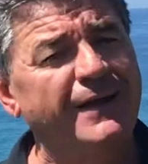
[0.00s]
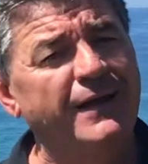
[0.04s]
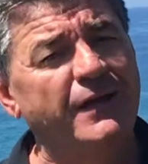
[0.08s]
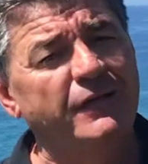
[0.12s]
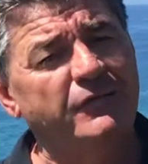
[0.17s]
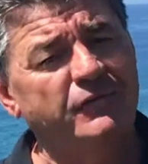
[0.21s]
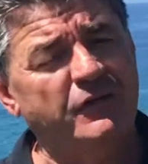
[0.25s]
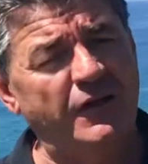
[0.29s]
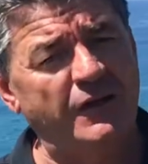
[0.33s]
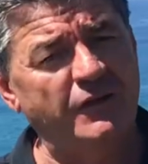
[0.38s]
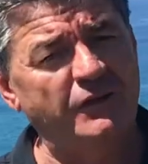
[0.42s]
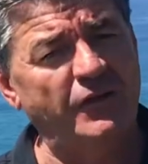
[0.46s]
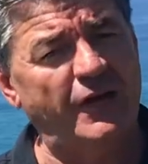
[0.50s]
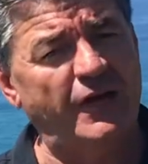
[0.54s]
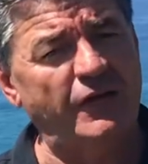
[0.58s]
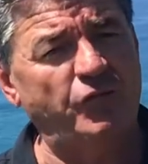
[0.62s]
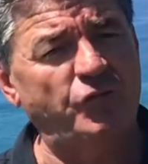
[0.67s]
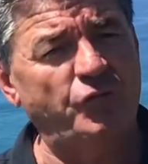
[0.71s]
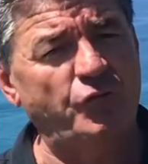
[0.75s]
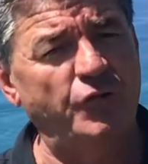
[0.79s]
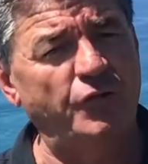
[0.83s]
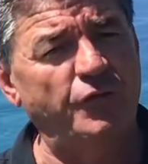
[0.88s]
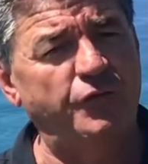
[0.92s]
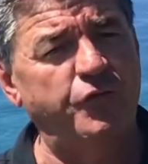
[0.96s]
It's going to take
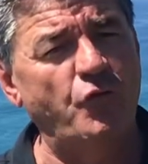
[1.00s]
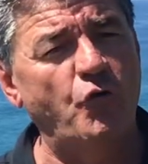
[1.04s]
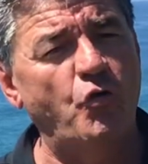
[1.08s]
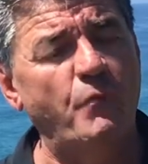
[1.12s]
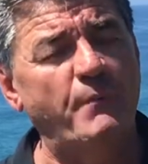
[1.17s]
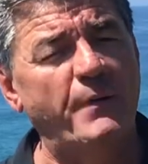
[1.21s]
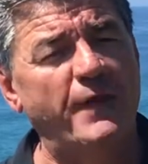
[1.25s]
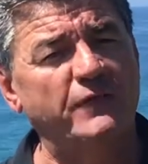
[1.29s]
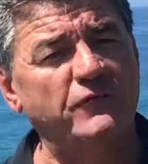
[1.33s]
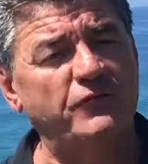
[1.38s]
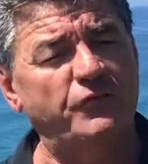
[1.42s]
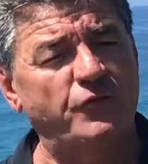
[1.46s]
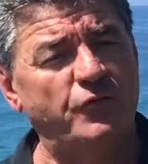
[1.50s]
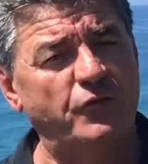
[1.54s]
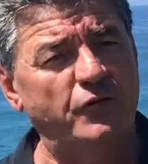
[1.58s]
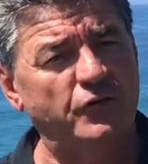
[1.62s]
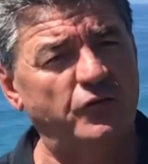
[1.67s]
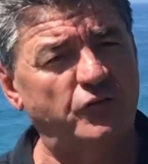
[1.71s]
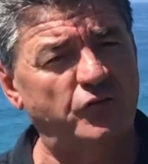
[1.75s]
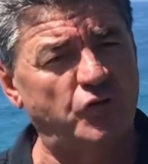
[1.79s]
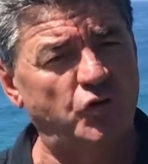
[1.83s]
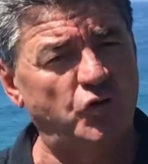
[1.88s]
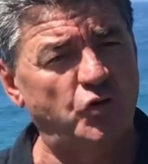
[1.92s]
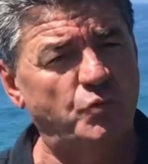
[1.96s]
3 to 4 months for these
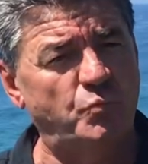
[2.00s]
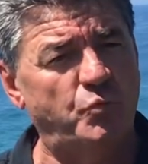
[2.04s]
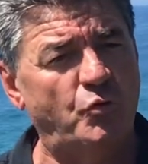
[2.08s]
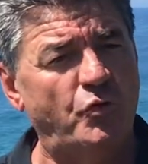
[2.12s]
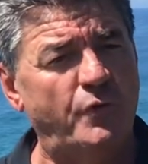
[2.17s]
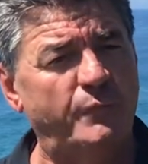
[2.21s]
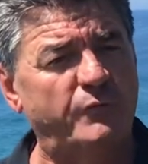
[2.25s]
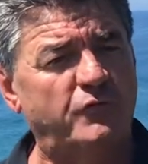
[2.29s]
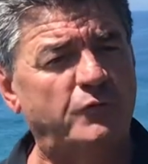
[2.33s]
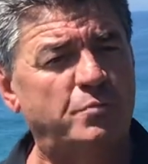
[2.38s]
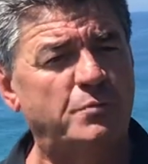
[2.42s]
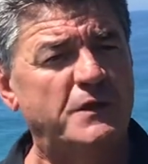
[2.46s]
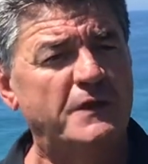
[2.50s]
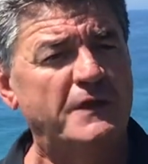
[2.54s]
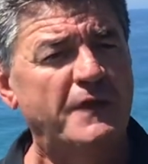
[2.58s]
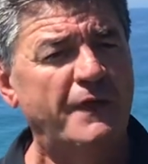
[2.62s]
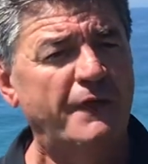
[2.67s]
tube worms to be